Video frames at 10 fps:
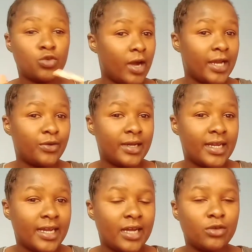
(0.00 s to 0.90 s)
handle an
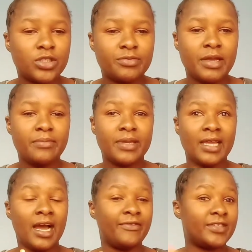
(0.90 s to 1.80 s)
account maybe
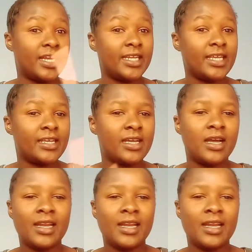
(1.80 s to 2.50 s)
after an year.